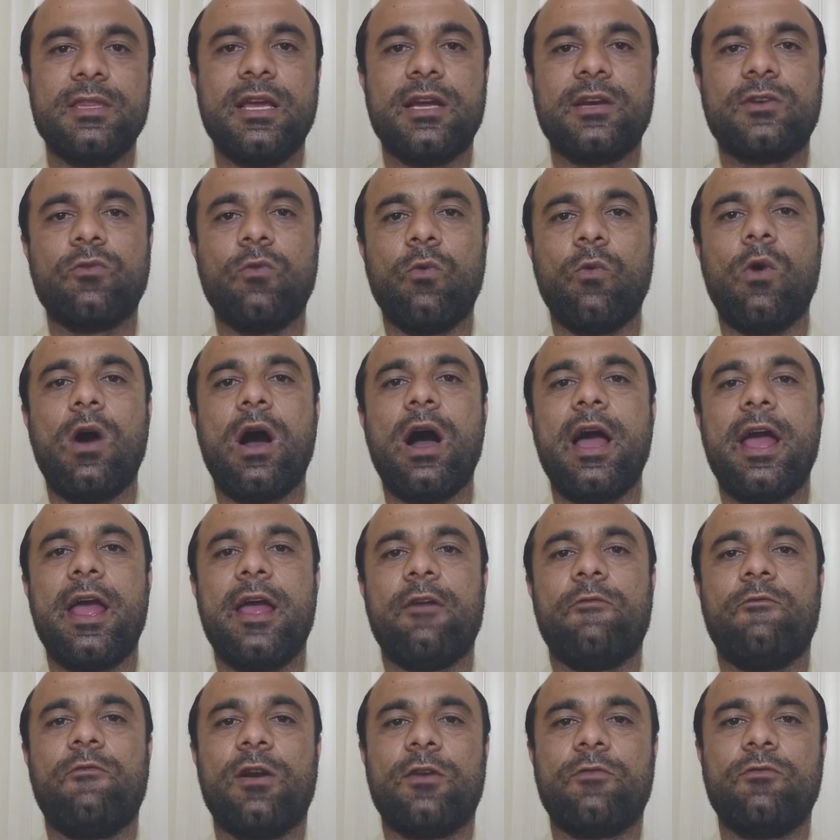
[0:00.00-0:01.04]
that
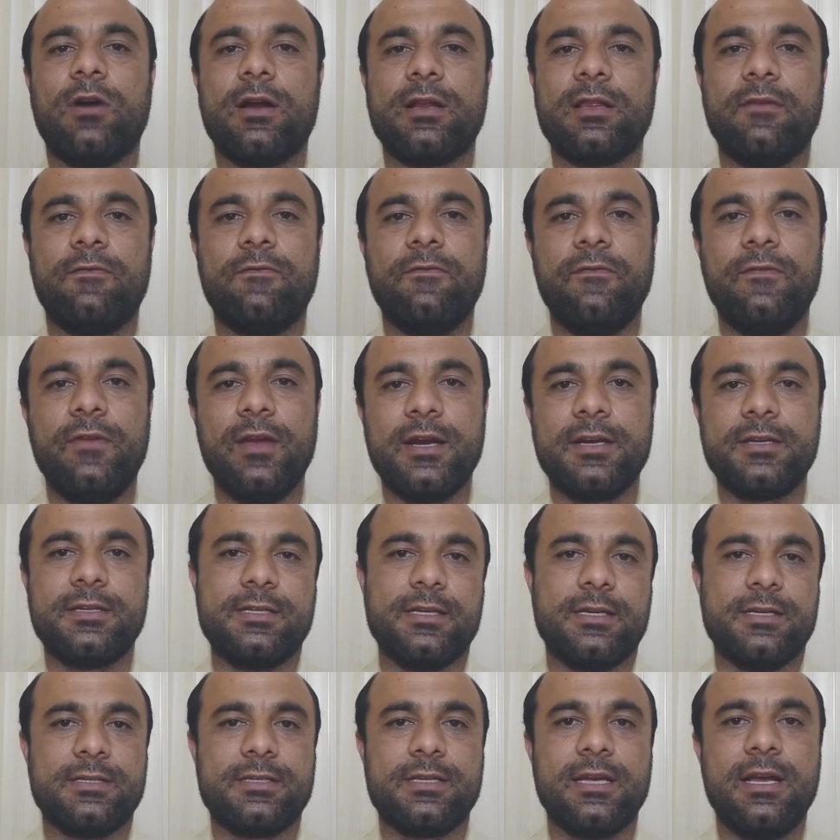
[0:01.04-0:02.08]
why, what were the
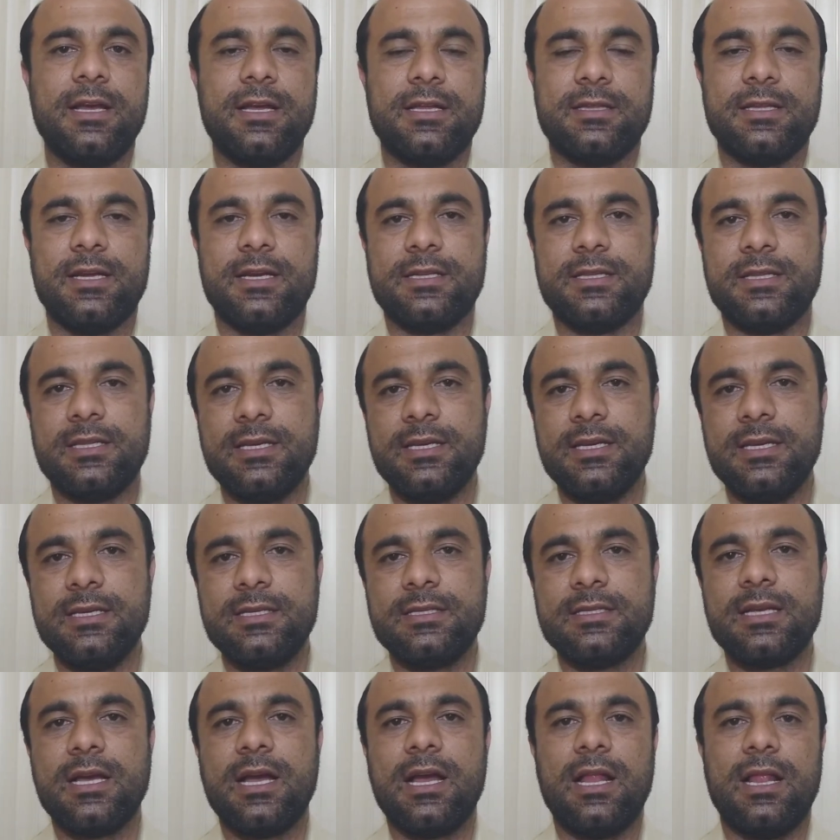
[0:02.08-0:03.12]
factors that
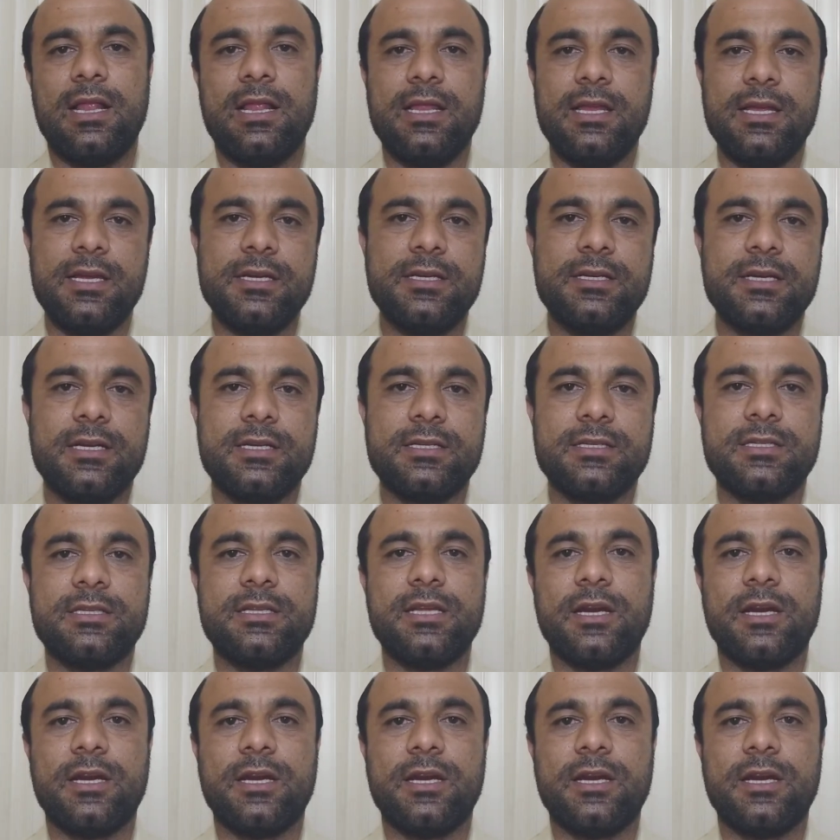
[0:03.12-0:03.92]
these leaders,